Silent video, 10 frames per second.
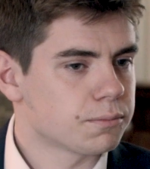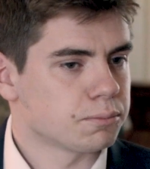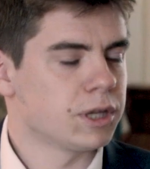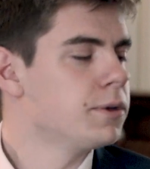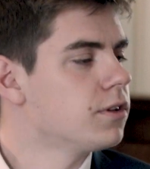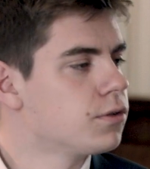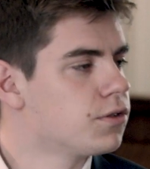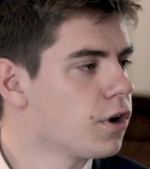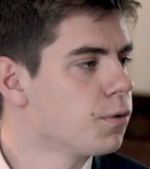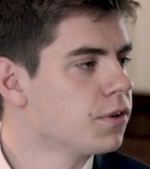maybe to
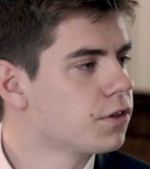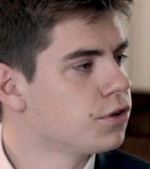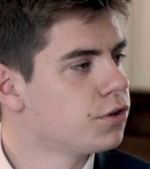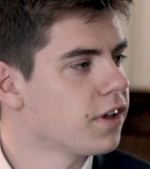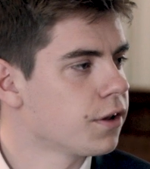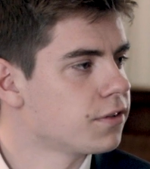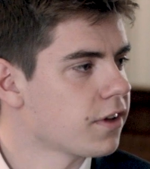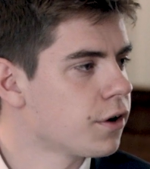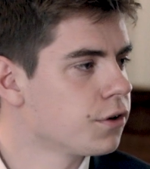start with, could you tell us how